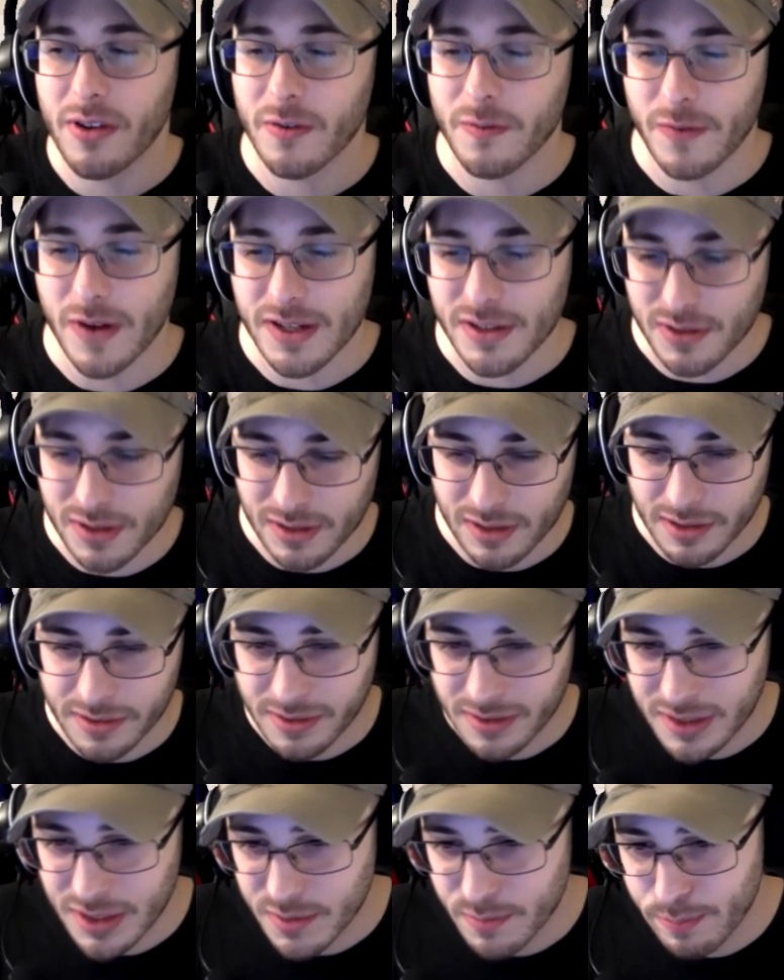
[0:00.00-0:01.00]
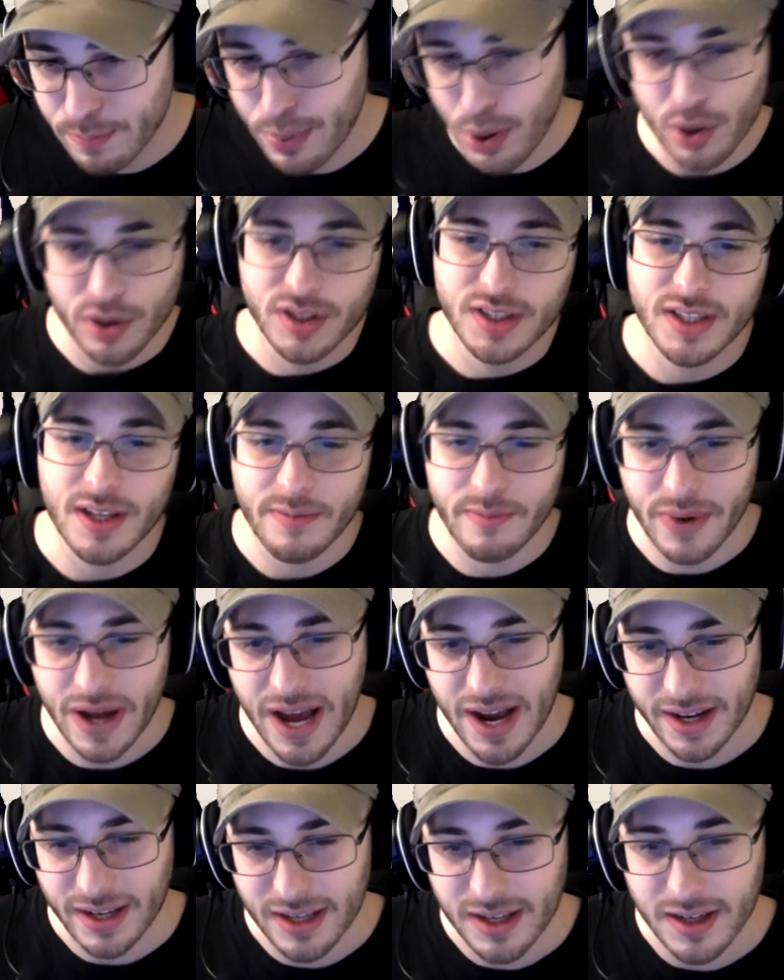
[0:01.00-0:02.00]
the fence, you can literally just push them
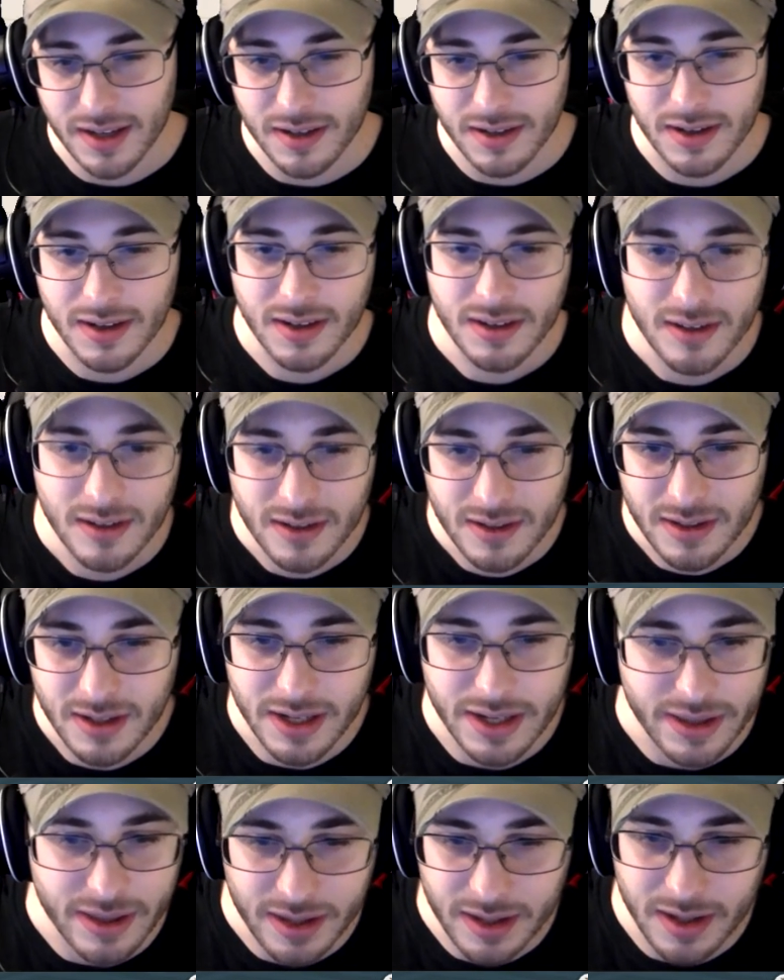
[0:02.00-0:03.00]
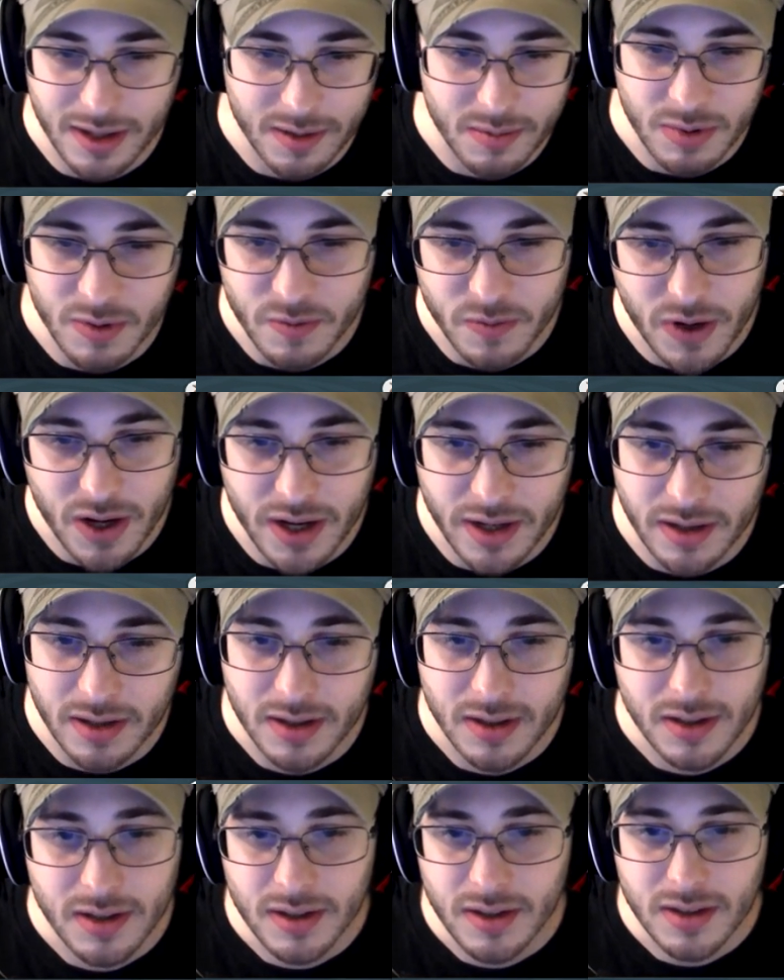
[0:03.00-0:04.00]
back in, and then be fine.
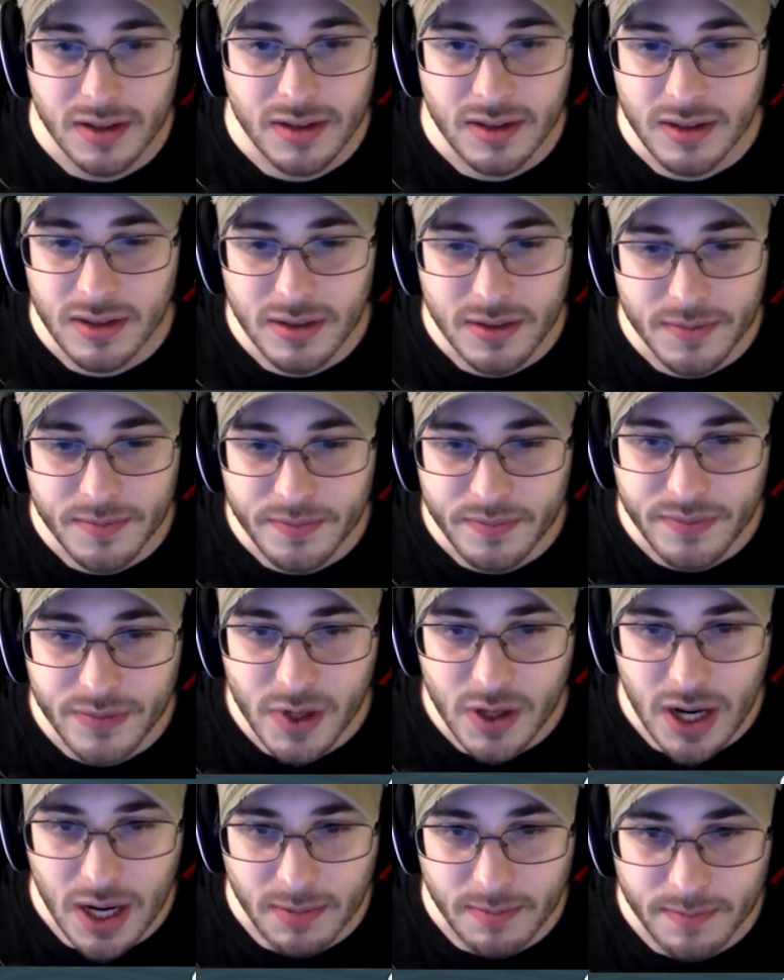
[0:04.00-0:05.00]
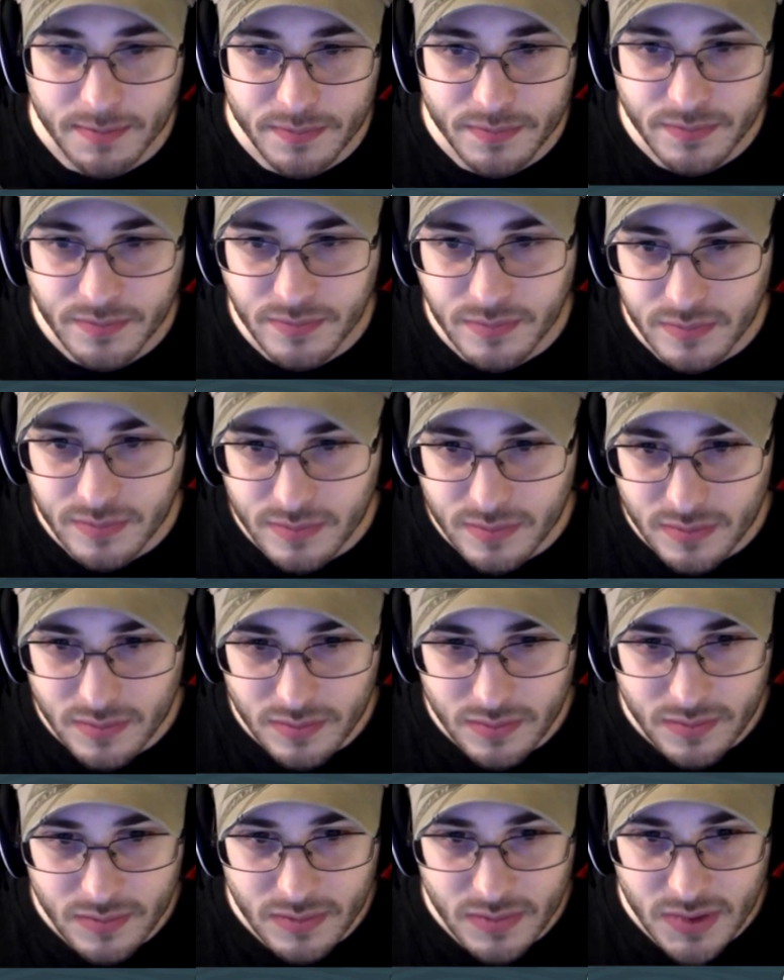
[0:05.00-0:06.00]
Okay.
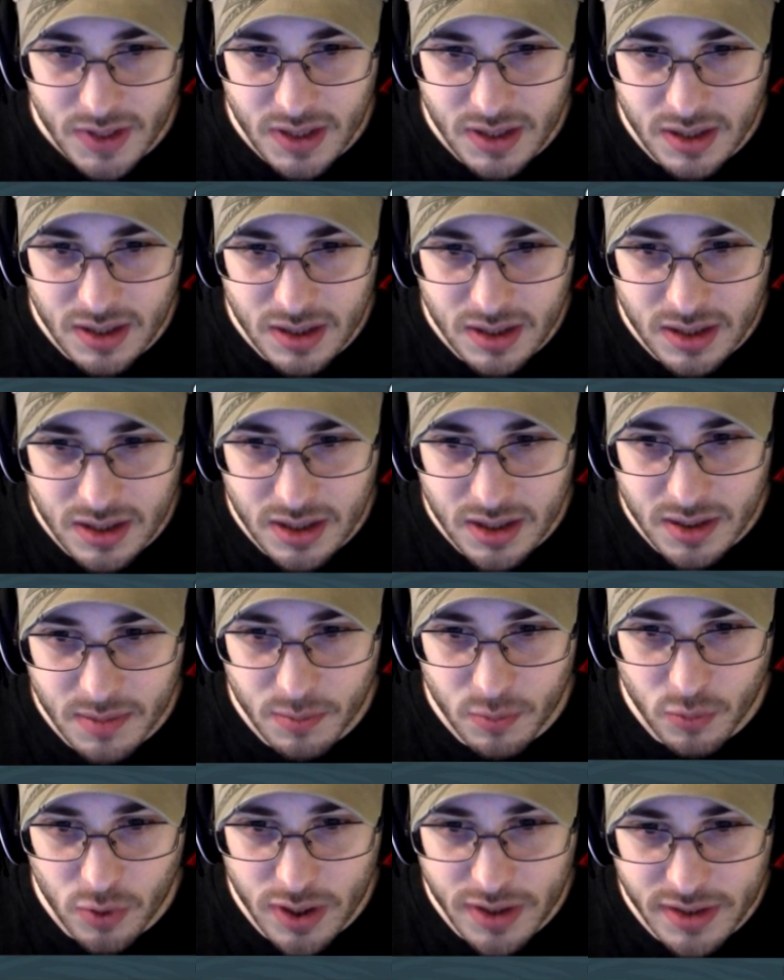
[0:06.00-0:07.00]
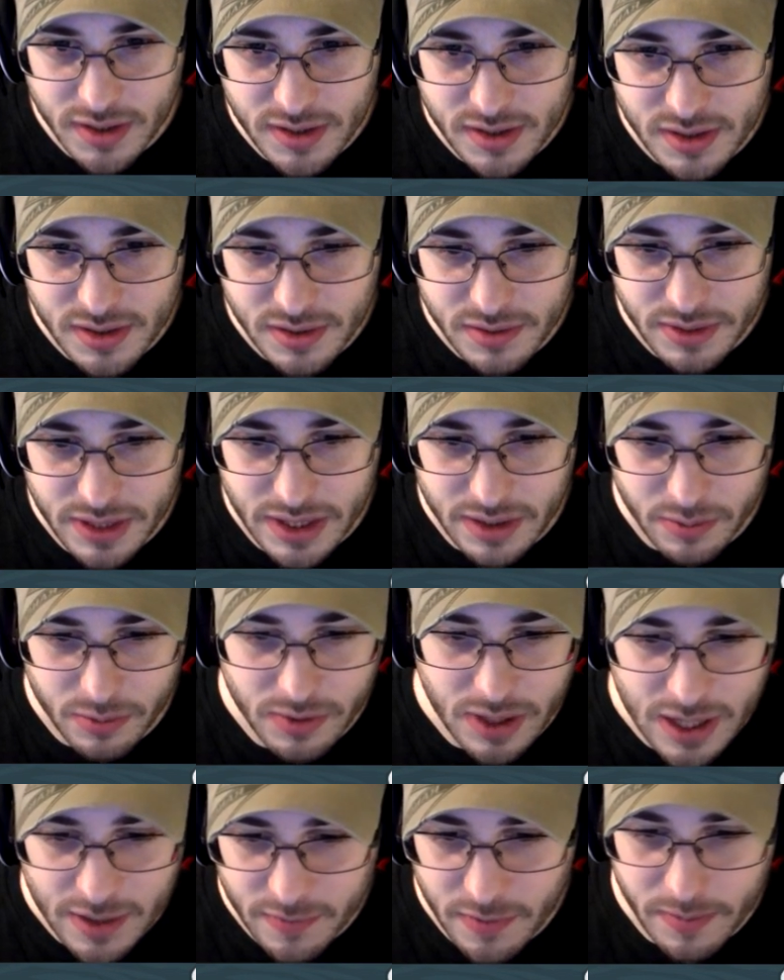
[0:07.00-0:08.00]
1 to 2, yeah, we'll
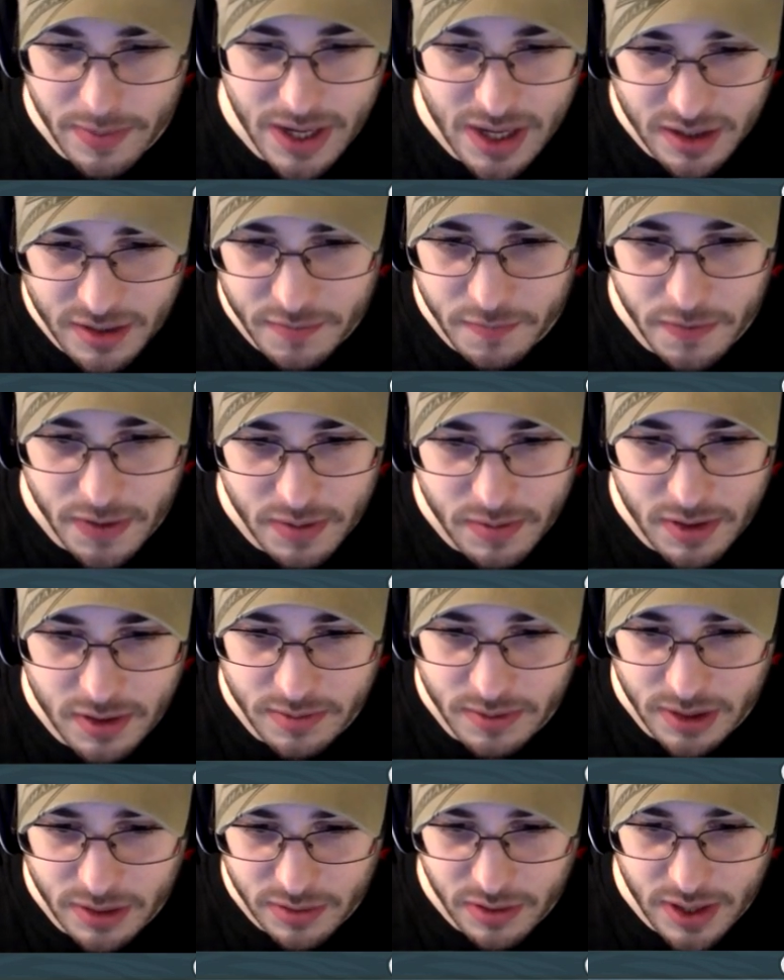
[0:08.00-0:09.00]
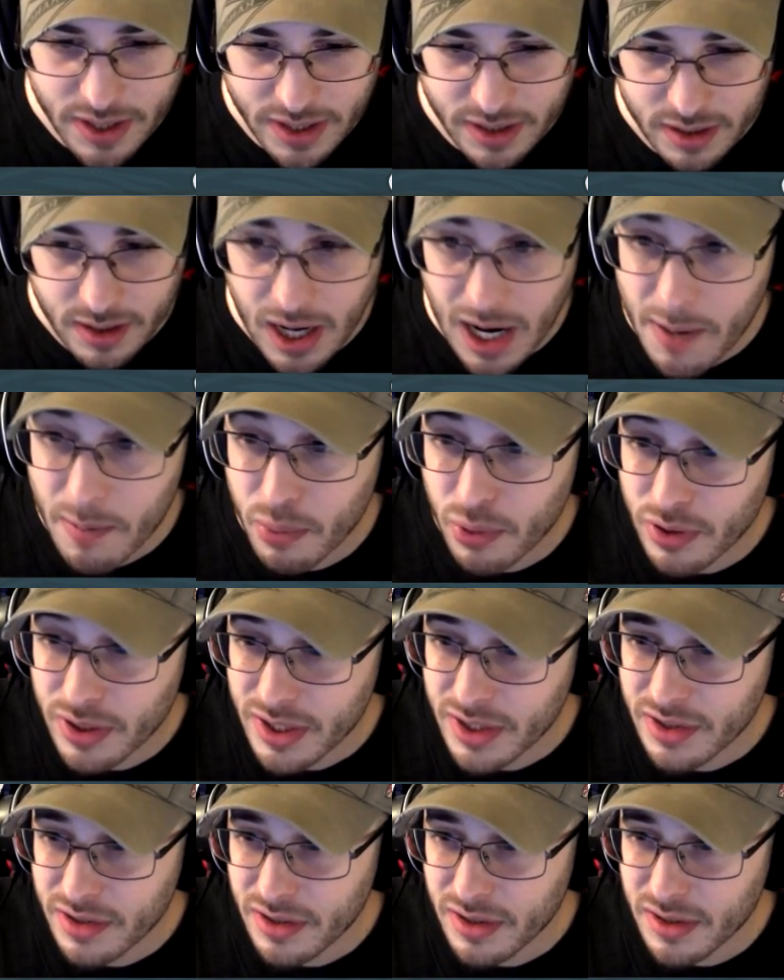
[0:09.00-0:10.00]
have a male and female to be great. I'm pretty
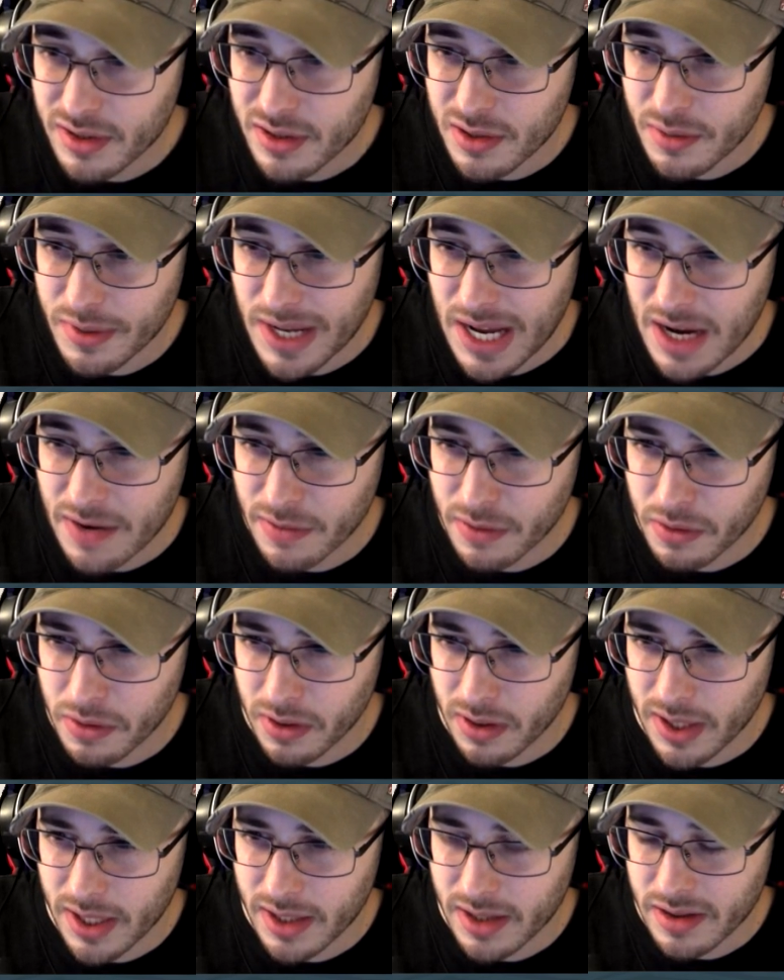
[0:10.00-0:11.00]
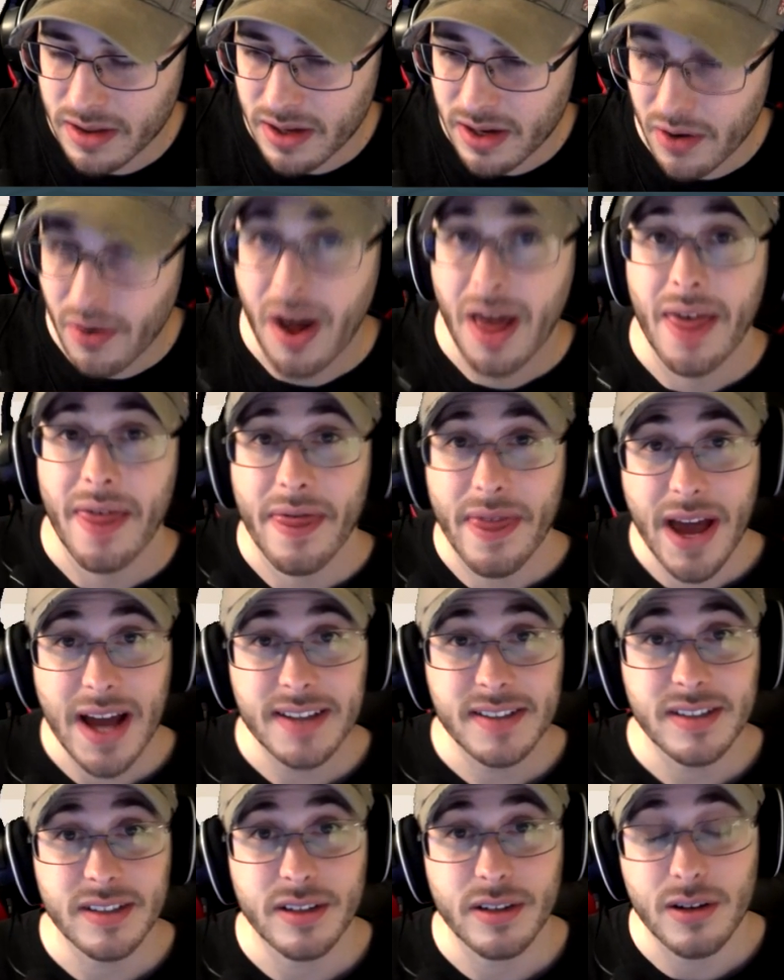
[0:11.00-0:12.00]
sure the 2 we have are related, though.
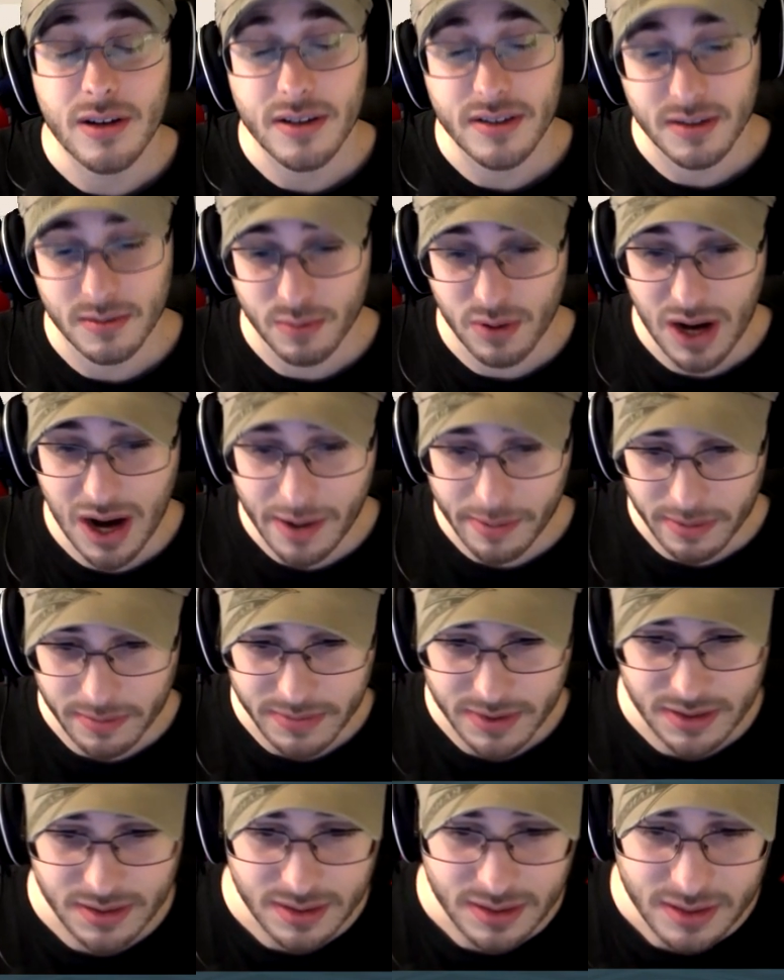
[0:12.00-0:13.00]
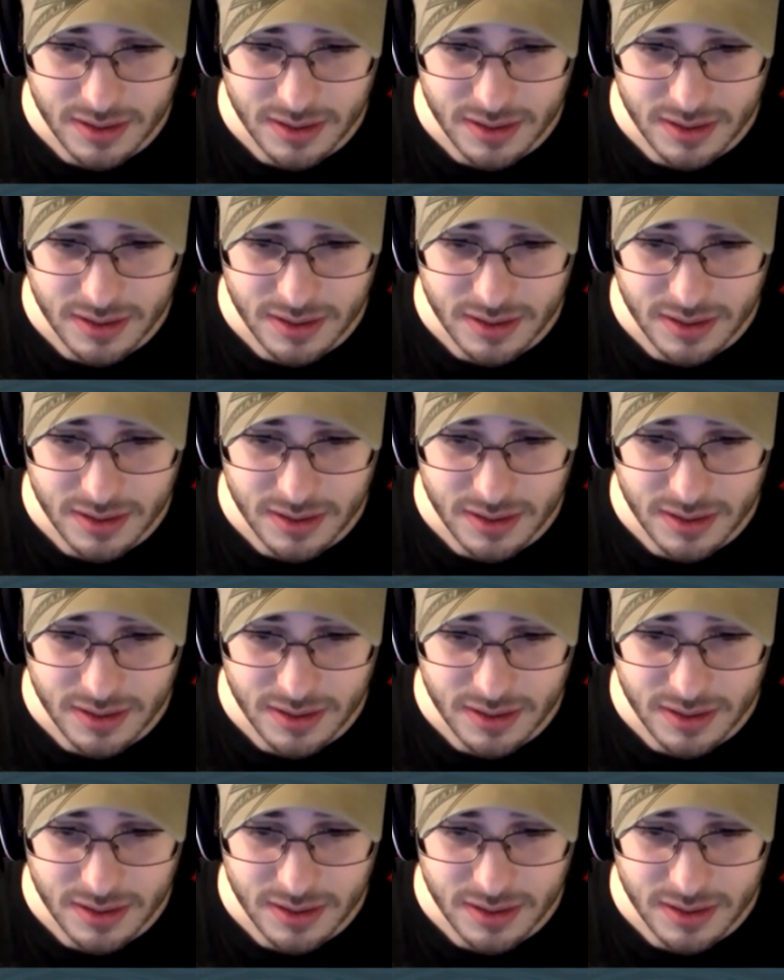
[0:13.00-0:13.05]
That's gonna cause some problems.